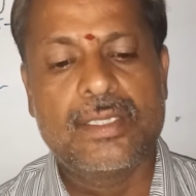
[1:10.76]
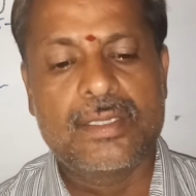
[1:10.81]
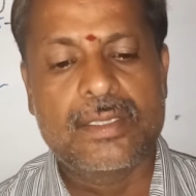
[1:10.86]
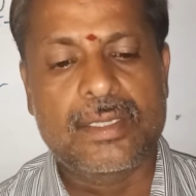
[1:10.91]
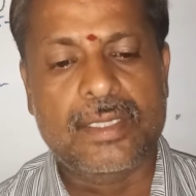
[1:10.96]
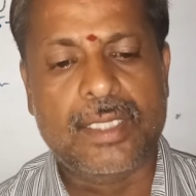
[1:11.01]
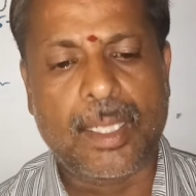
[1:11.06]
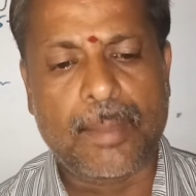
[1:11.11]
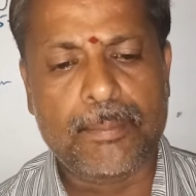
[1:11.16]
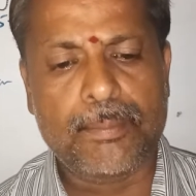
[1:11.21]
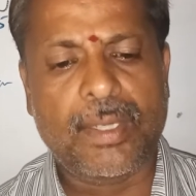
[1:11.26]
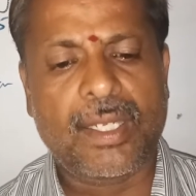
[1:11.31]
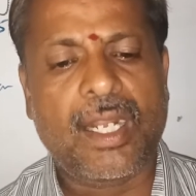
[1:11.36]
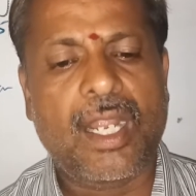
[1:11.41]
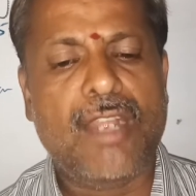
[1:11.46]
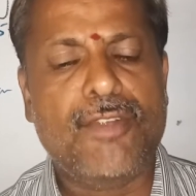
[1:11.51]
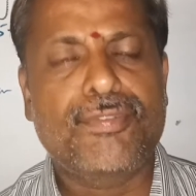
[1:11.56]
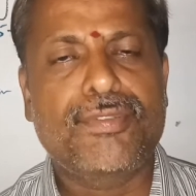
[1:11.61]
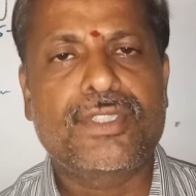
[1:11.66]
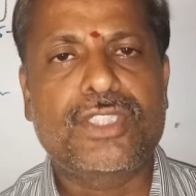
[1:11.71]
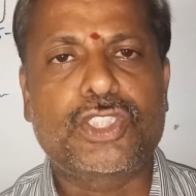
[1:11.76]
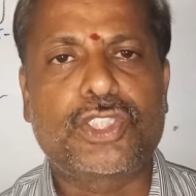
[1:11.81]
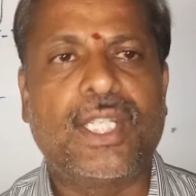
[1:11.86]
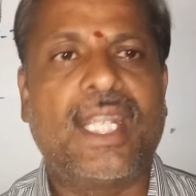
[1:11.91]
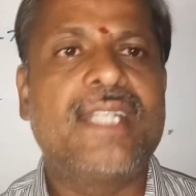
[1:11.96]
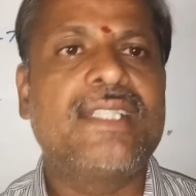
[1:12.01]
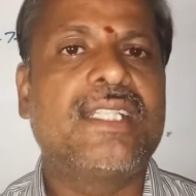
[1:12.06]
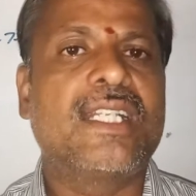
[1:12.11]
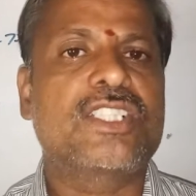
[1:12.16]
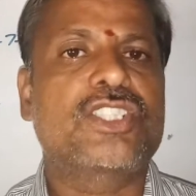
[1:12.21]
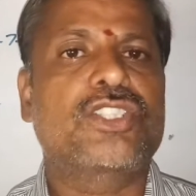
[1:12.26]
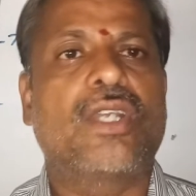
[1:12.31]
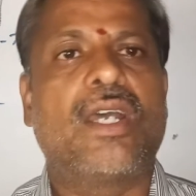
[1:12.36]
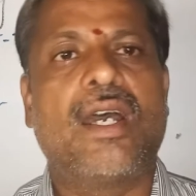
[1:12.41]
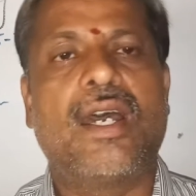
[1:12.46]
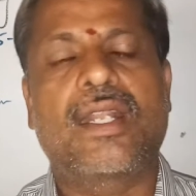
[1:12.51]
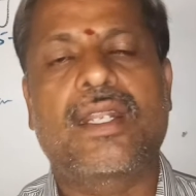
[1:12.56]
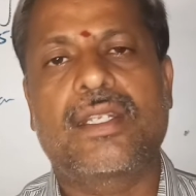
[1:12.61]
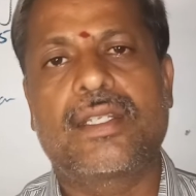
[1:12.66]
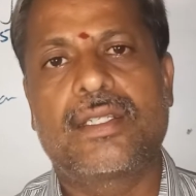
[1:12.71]
number of changes
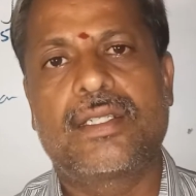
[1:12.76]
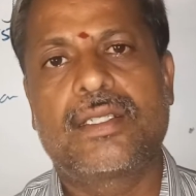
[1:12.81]
are